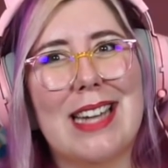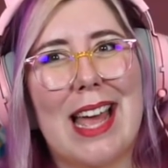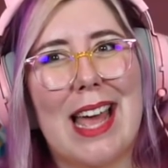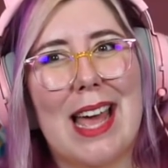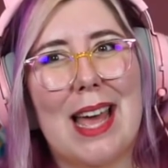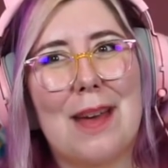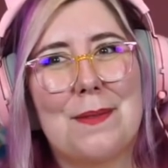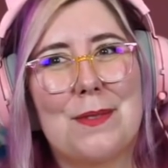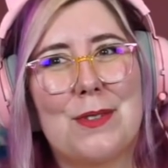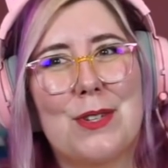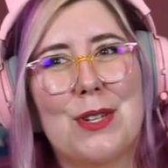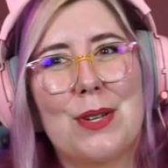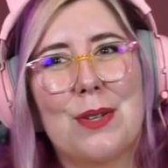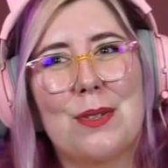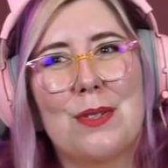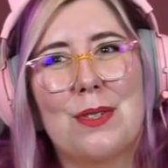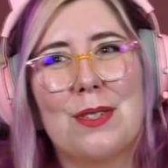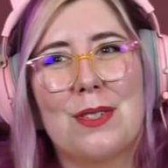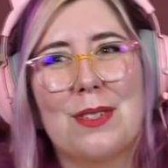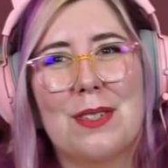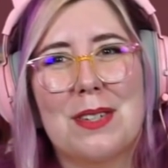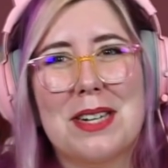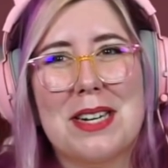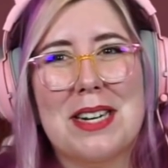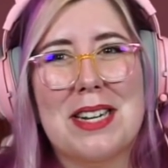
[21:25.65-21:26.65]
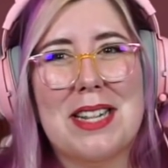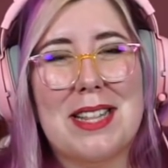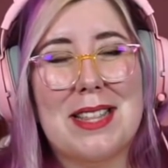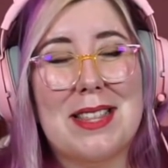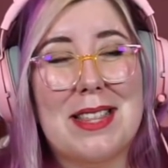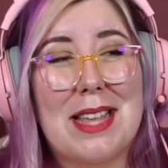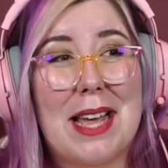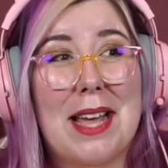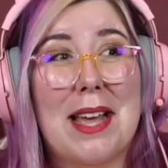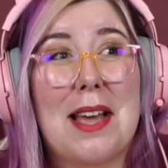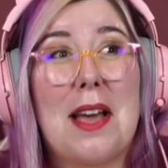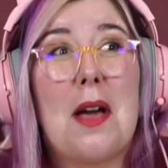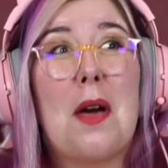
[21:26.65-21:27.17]
to have children or
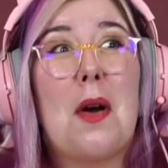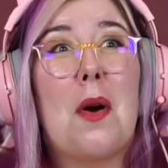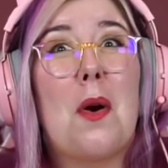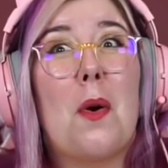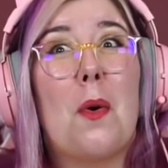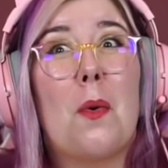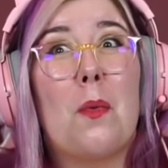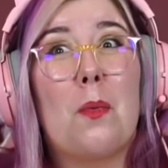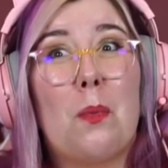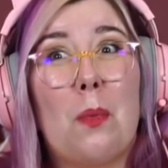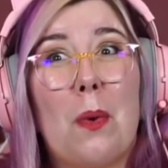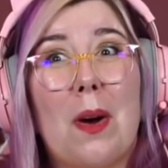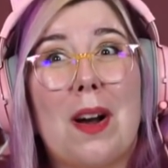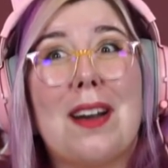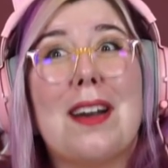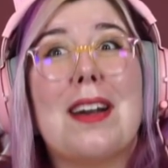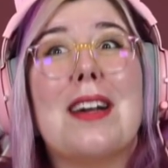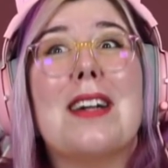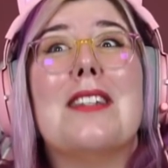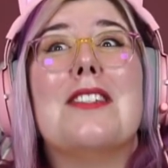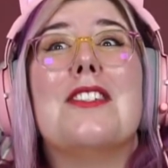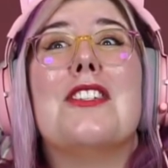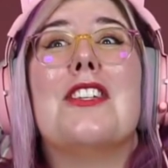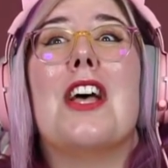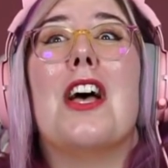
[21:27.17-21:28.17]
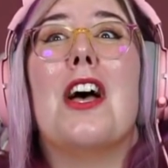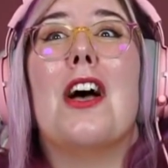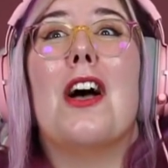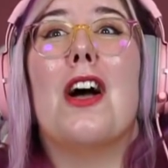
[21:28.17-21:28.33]
anything, words